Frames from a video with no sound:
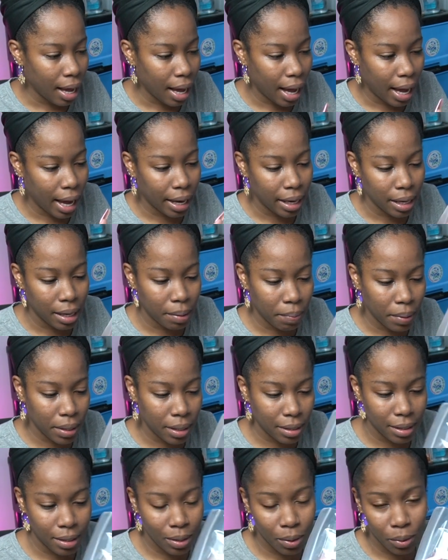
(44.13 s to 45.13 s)
and the
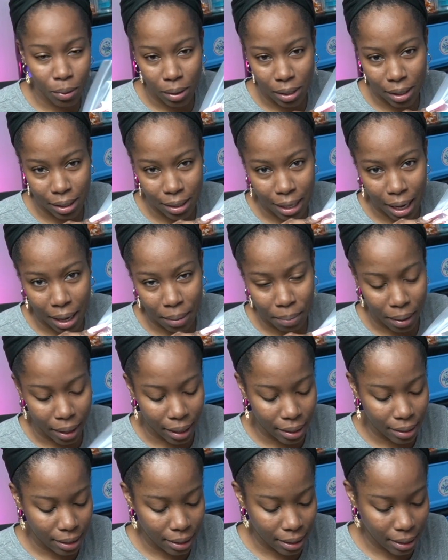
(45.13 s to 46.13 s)
piece to hold the sandbands.